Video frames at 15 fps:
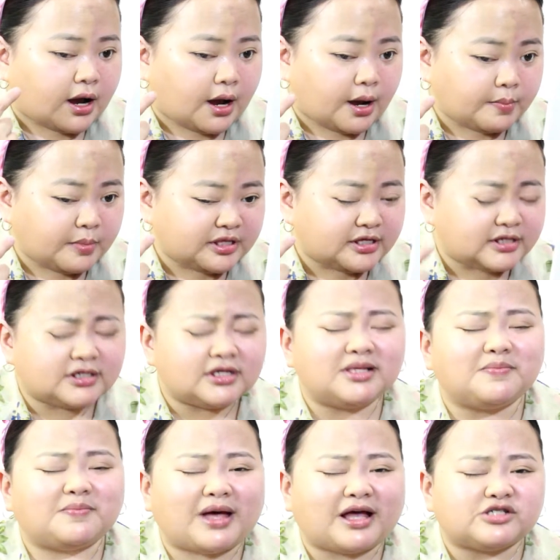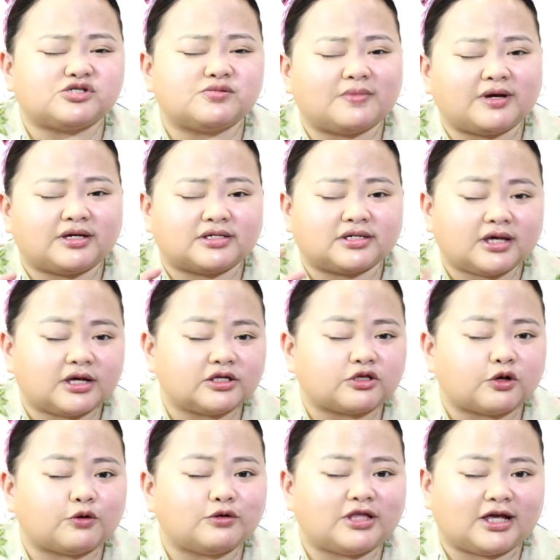It doesn't match my skin
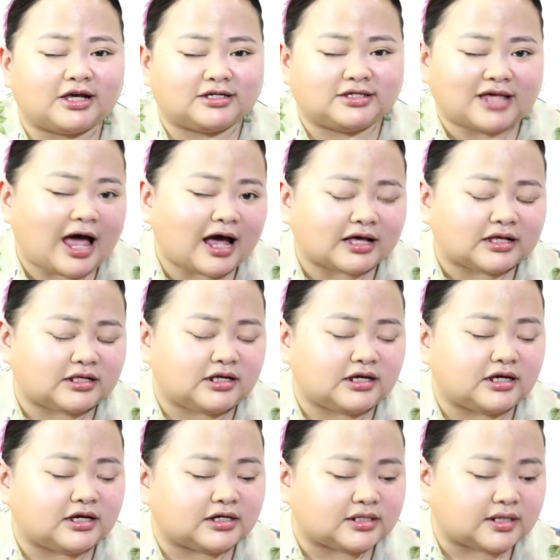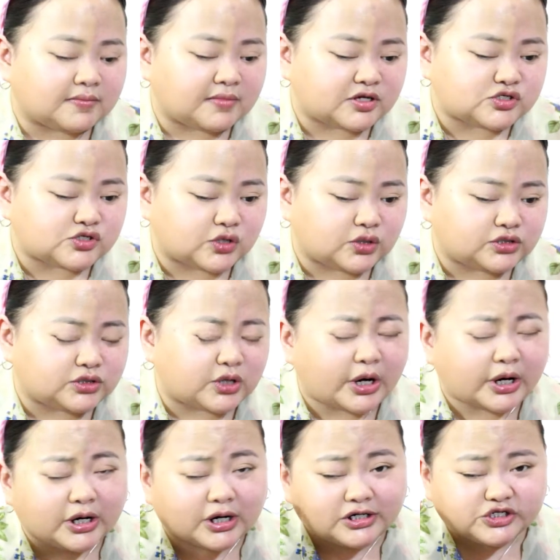tone exactly kasi medyo
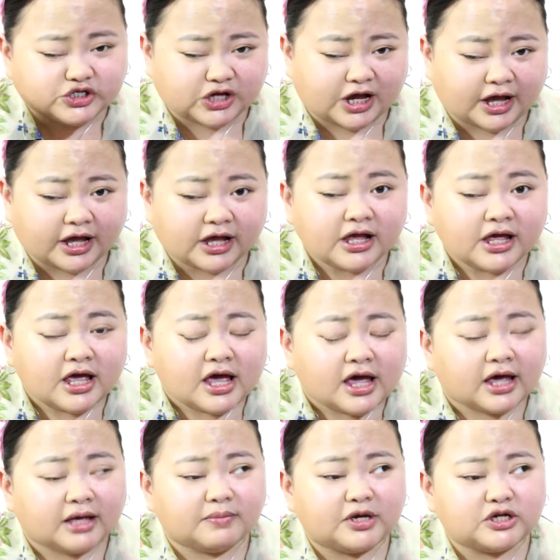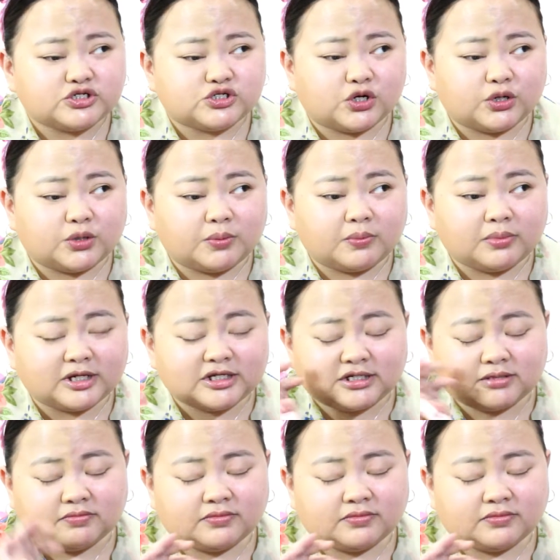darker siya and medyo mas